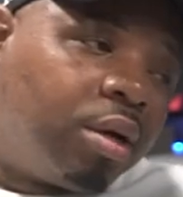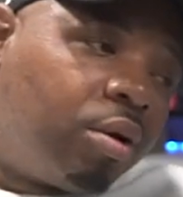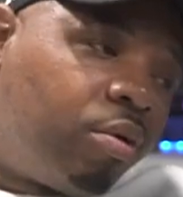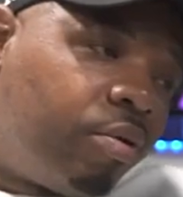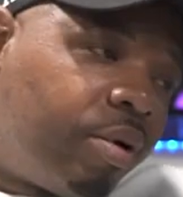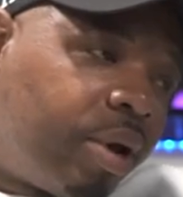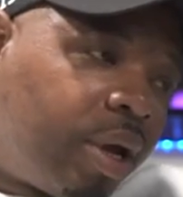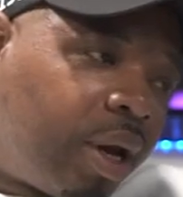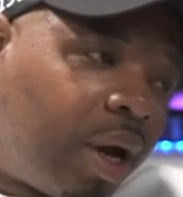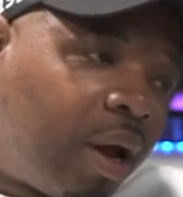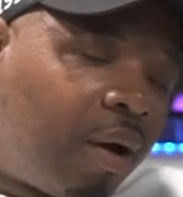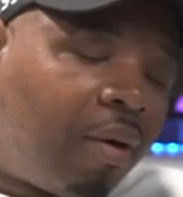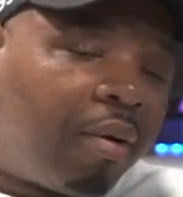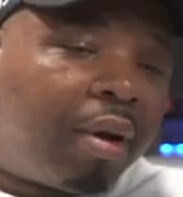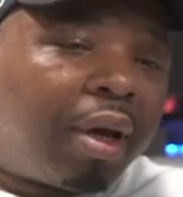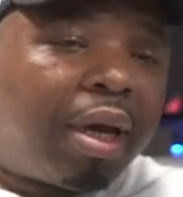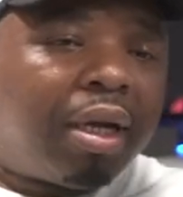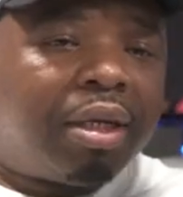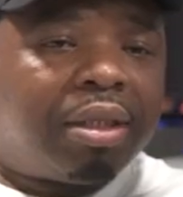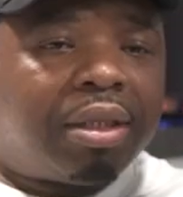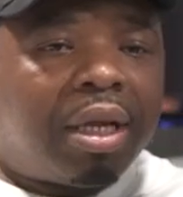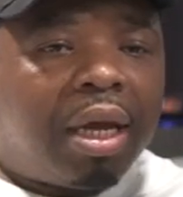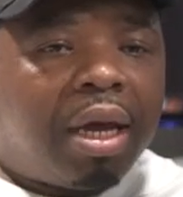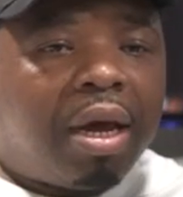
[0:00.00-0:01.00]
Go ahead and all
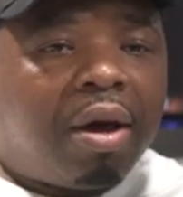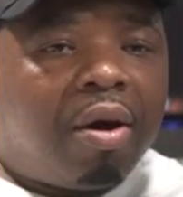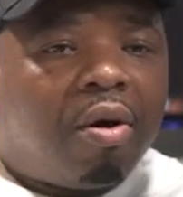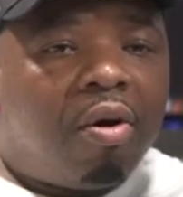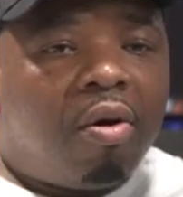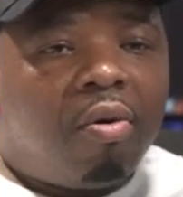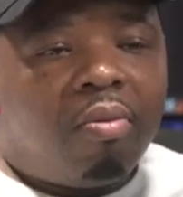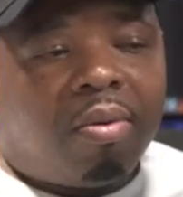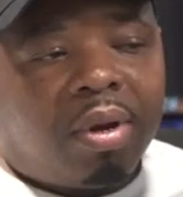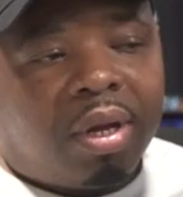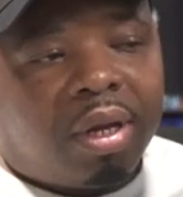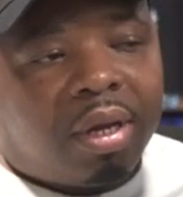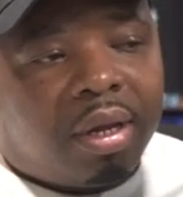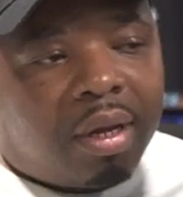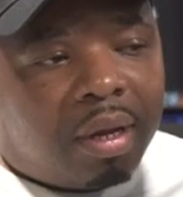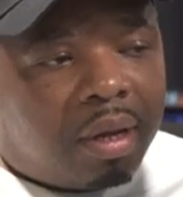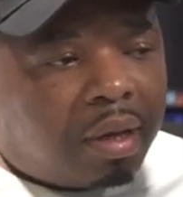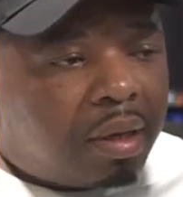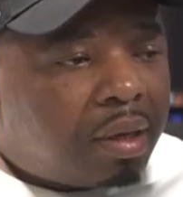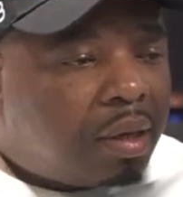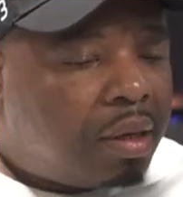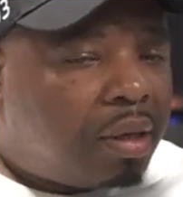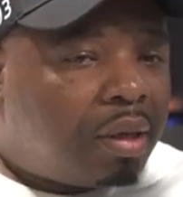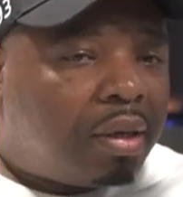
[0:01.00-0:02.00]
catch that hall we here. You
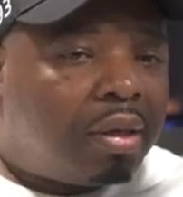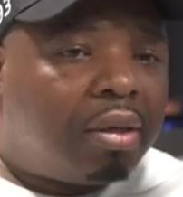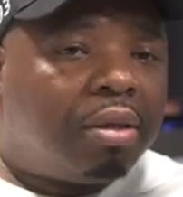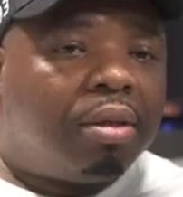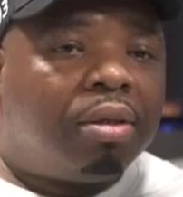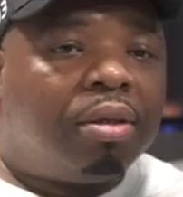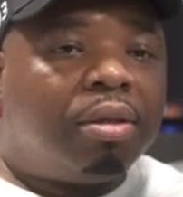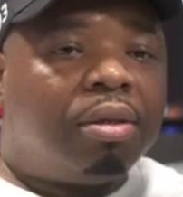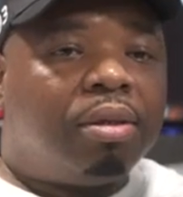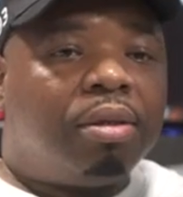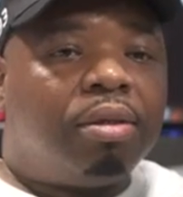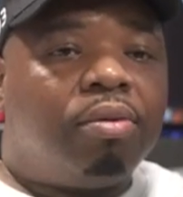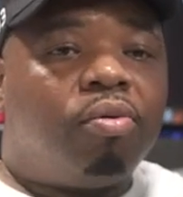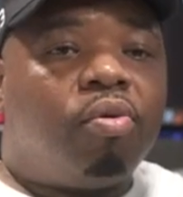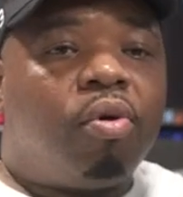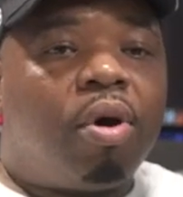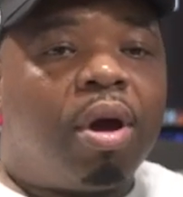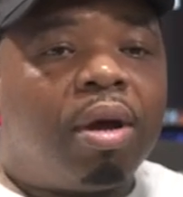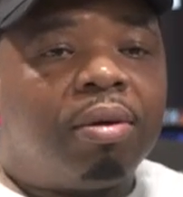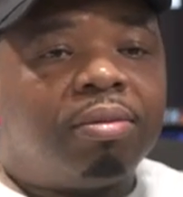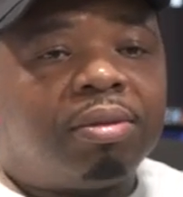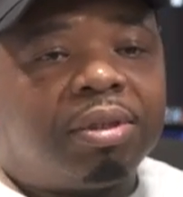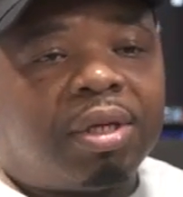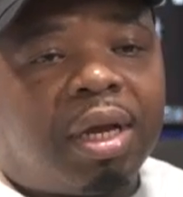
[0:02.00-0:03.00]
know
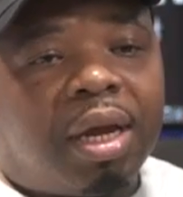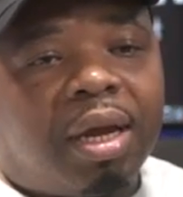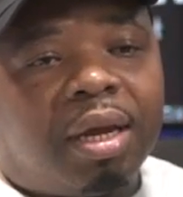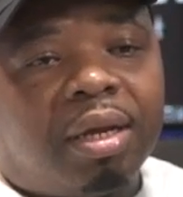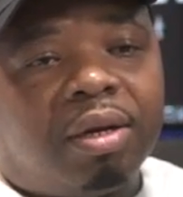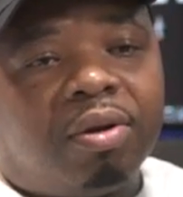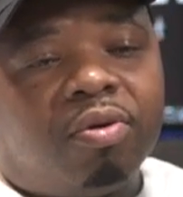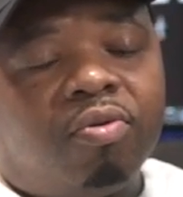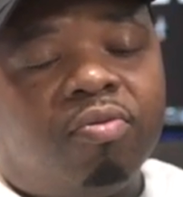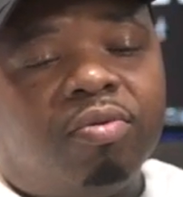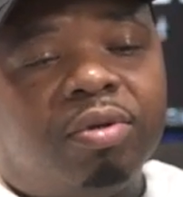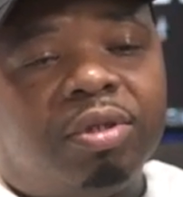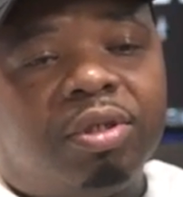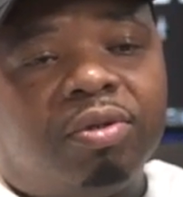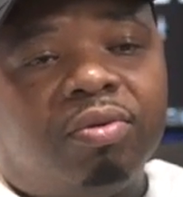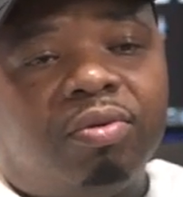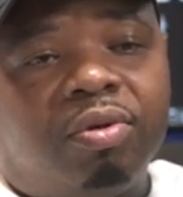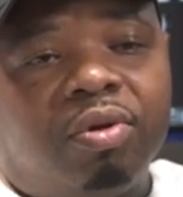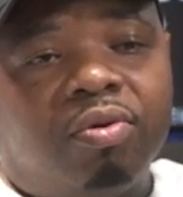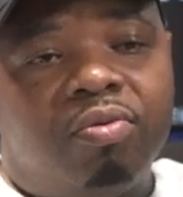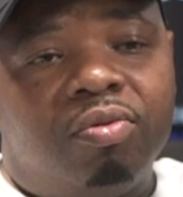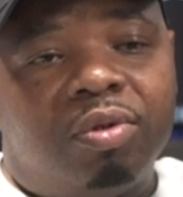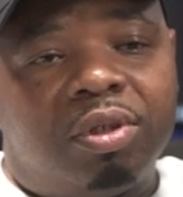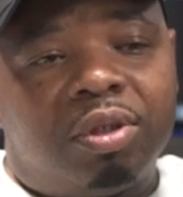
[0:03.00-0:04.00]
what I'm saying? Do what you
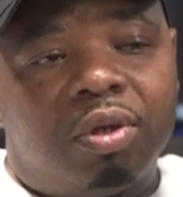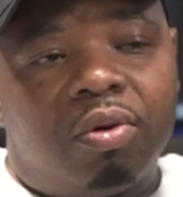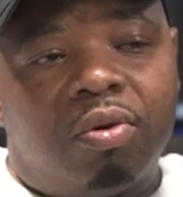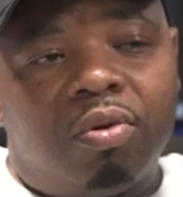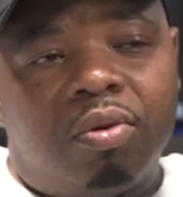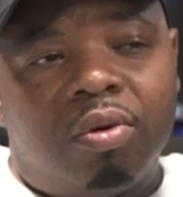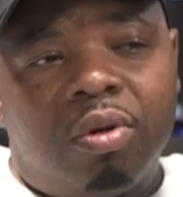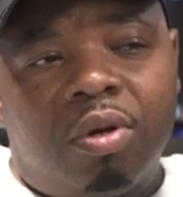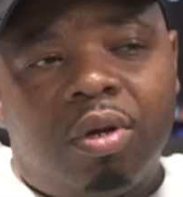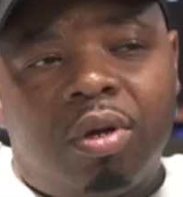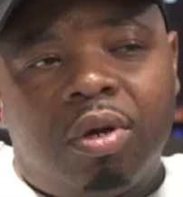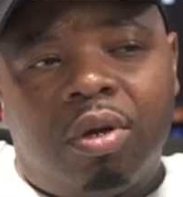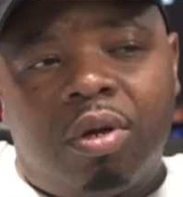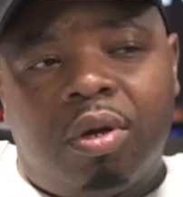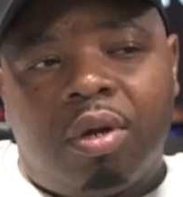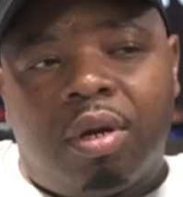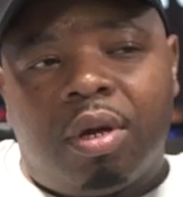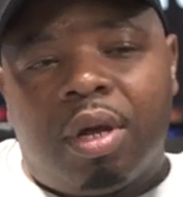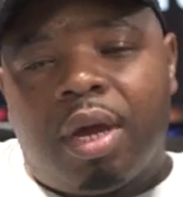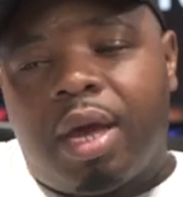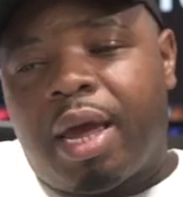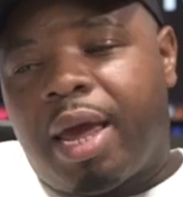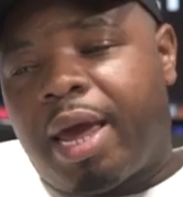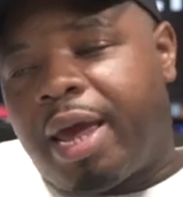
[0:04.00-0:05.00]
do. So
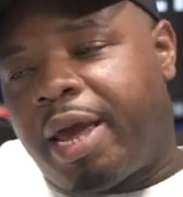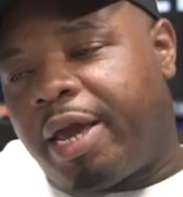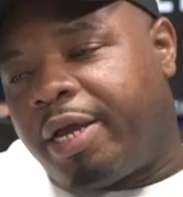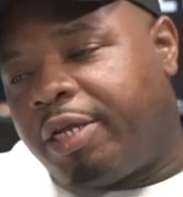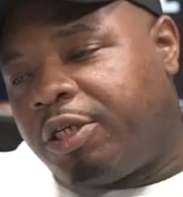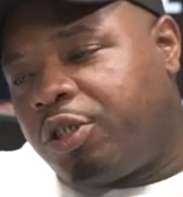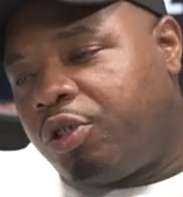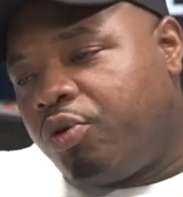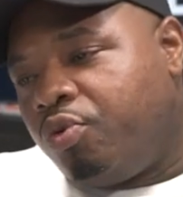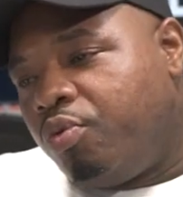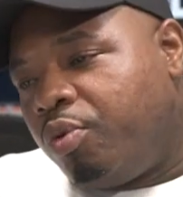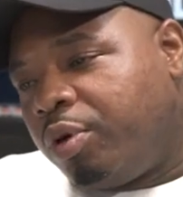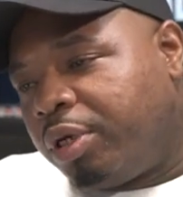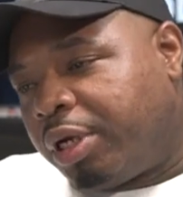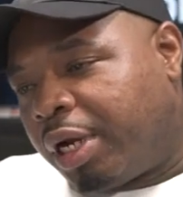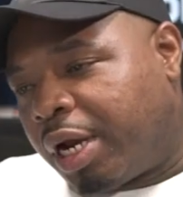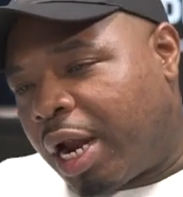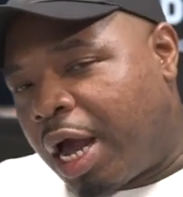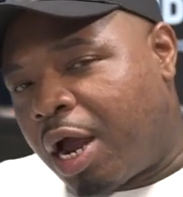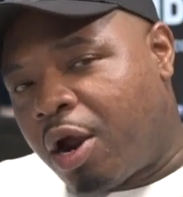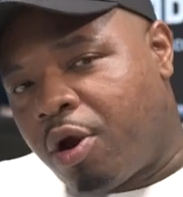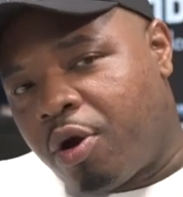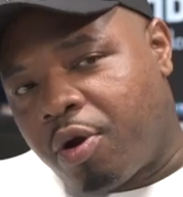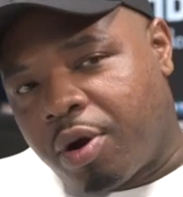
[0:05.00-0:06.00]
as you were
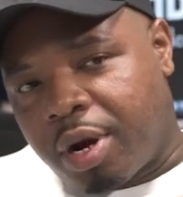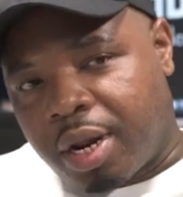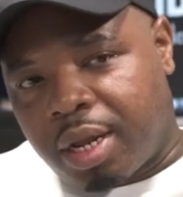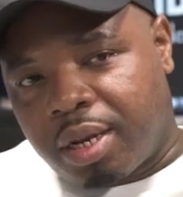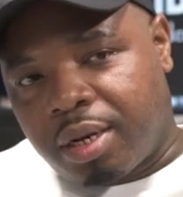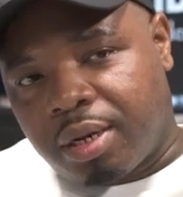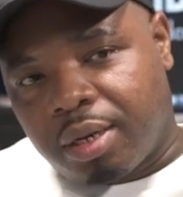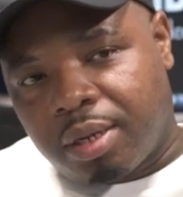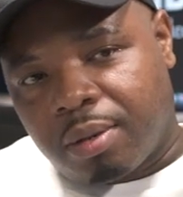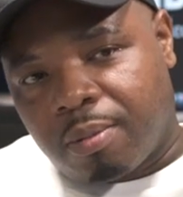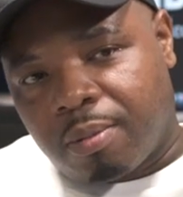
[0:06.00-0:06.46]
learning,